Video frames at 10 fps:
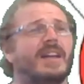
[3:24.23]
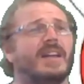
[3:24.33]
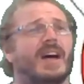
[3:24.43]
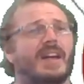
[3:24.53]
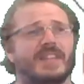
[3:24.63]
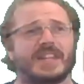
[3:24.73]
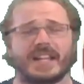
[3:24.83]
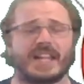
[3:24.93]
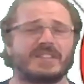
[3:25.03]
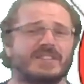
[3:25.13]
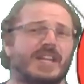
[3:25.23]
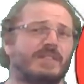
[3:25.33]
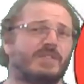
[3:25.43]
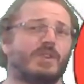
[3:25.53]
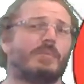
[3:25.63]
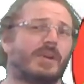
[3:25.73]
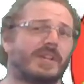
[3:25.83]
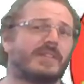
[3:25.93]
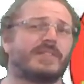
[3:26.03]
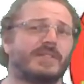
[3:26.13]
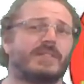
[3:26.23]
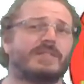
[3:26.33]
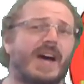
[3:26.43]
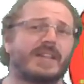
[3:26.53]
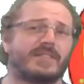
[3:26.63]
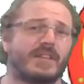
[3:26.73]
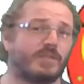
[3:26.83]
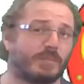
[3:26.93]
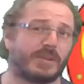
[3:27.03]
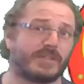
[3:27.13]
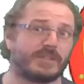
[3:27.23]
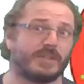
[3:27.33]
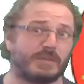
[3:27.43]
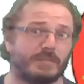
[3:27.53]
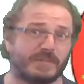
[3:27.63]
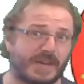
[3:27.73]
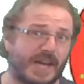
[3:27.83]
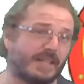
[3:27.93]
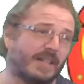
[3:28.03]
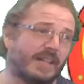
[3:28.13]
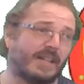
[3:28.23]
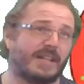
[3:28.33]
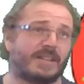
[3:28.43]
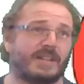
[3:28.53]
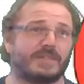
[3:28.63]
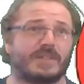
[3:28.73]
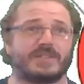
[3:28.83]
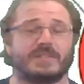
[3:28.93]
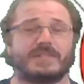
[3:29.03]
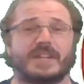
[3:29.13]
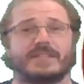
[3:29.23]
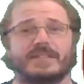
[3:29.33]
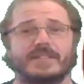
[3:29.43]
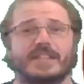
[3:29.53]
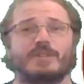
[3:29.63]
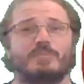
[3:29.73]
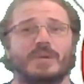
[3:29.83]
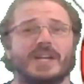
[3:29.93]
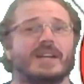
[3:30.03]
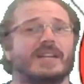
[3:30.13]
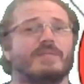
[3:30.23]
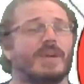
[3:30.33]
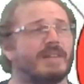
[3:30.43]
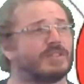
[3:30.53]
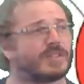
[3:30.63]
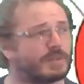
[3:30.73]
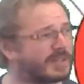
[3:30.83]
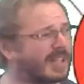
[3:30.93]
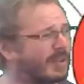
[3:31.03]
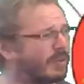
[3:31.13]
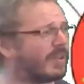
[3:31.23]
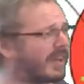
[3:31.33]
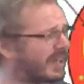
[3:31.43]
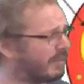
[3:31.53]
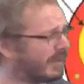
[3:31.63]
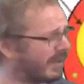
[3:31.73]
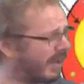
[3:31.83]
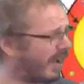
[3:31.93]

then the less need for your body to store fat. So if your body's storing more fat, then of course your fat cells are getting bigger. If we have a look at what they look like in real life,